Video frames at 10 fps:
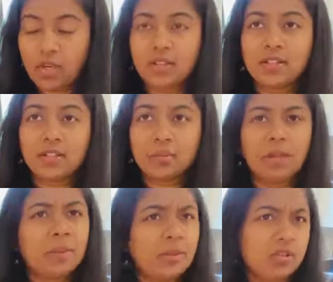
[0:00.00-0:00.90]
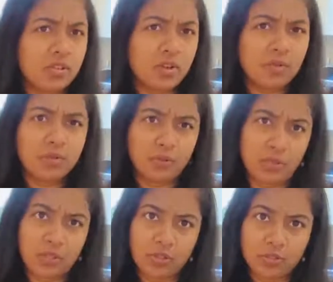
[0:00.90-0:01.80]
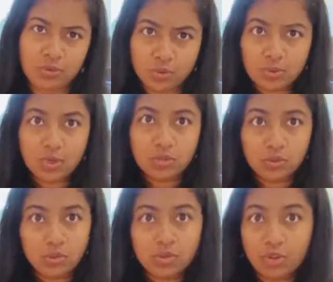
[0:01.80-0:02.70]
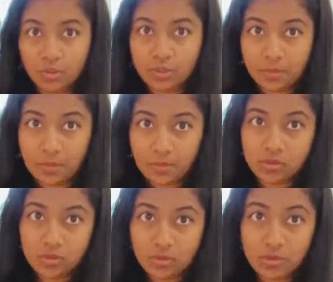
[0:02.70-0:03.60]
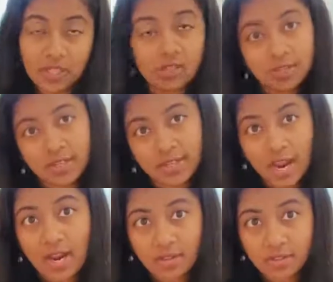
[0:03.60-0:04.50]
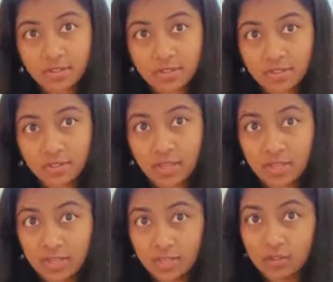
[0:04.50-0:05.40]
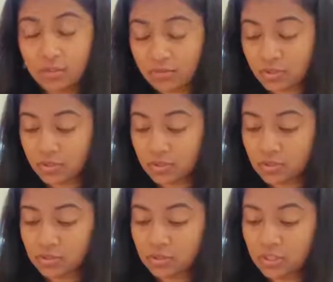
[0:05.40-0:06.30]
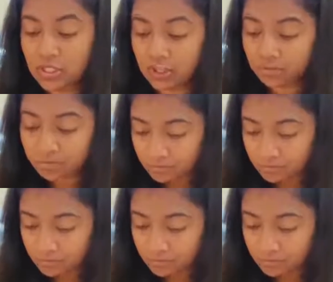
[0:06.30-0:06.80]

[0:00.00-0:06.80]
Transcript: think maple syrup would be good too, but don't cook the maple syrup in, like add it at the end of the tea.